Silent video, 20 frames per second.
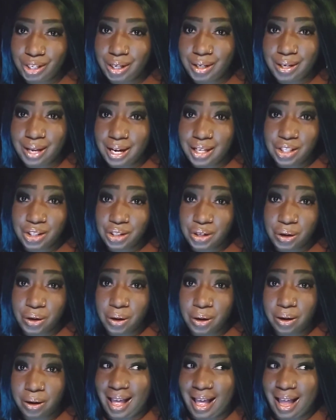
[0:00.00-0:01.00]
They just
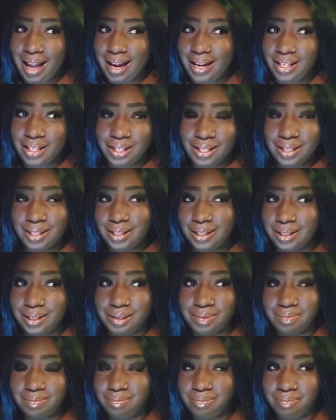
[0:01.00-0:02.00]
are. I just
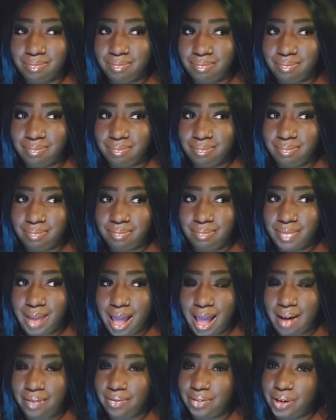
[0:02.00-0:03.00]

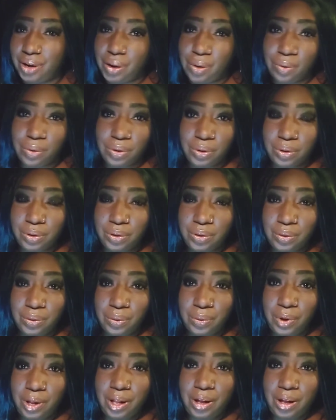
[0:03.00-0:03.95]
have no clue